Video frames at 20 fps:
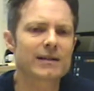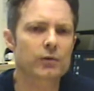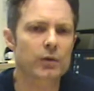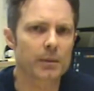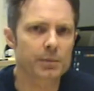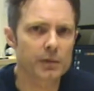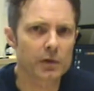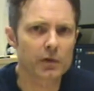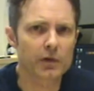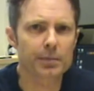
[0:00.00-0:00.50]

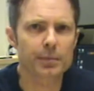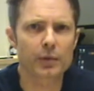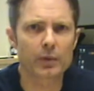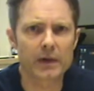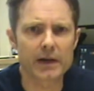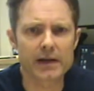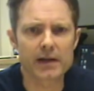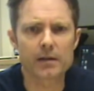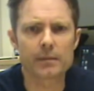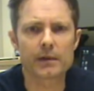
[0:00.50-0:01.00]

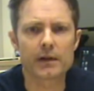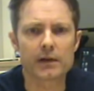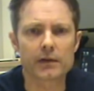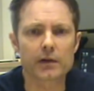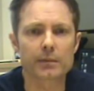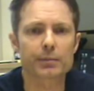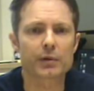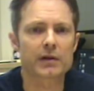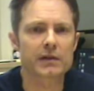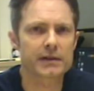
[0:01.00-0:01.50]
Cryptosporidium is
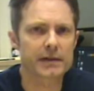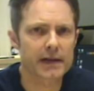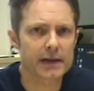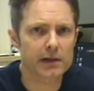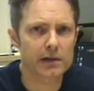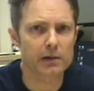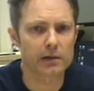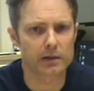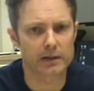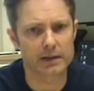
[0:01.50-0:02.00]
a
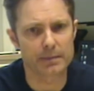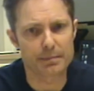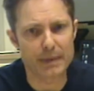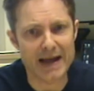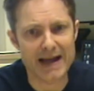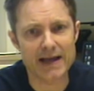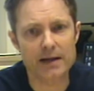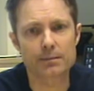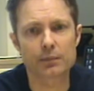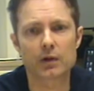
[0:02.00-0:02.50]
particularly
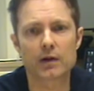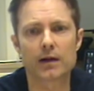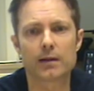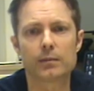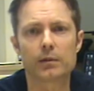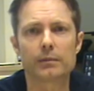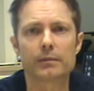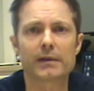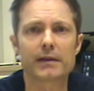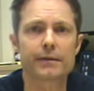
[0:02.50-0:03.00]
bad
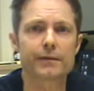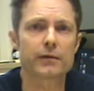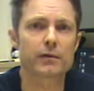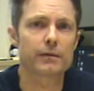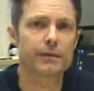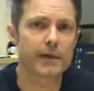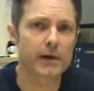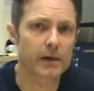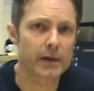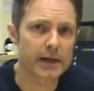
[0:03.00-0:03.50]
problem if
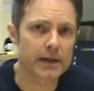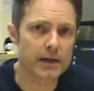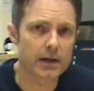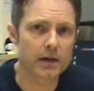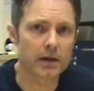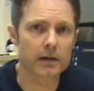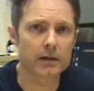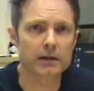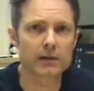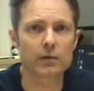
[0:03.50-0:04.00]
you're very
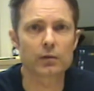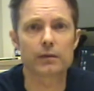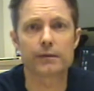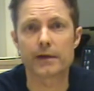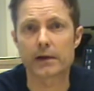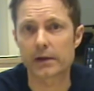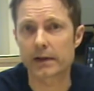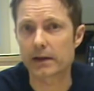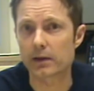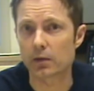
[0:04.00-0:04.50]
young or
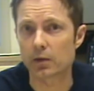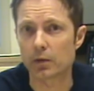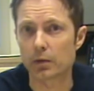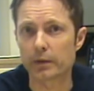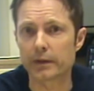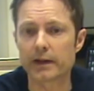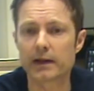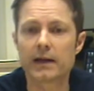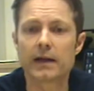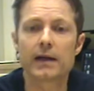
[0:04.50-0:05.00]
very
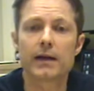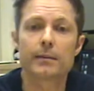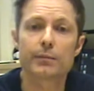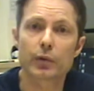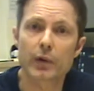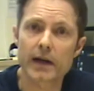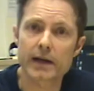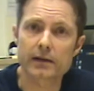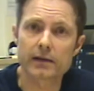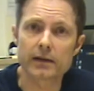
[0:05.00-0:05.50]
old,
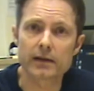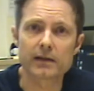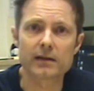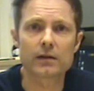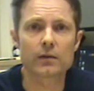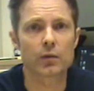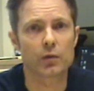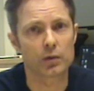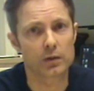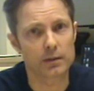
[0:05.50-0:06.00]
pregnant,
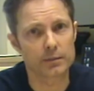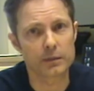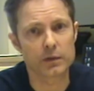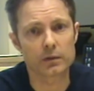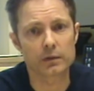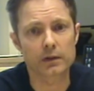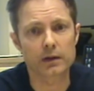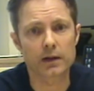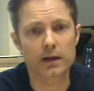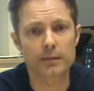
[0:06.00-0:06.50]
or
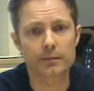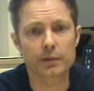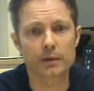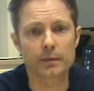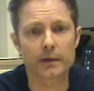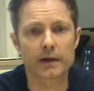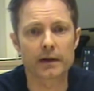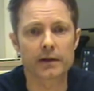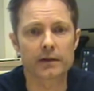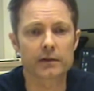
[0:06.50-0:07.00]

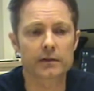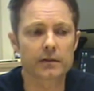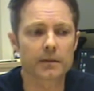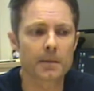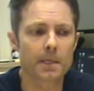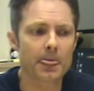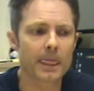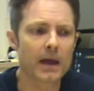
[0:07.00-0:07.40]
immune-compromised.